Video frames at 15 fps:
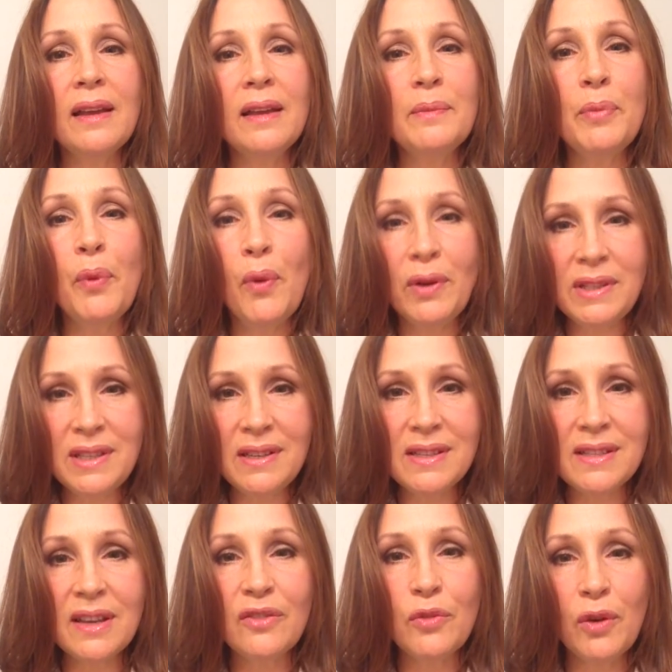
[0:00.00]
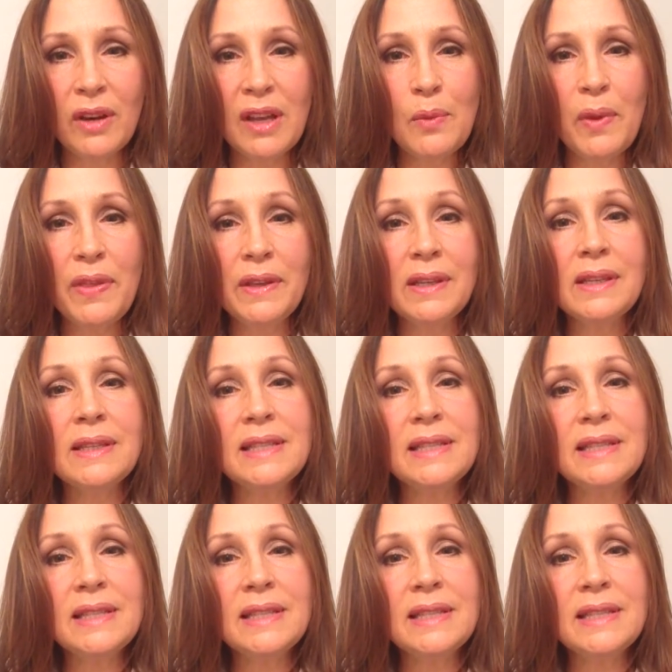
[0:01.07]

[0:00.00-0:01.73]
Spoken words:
importance of working within a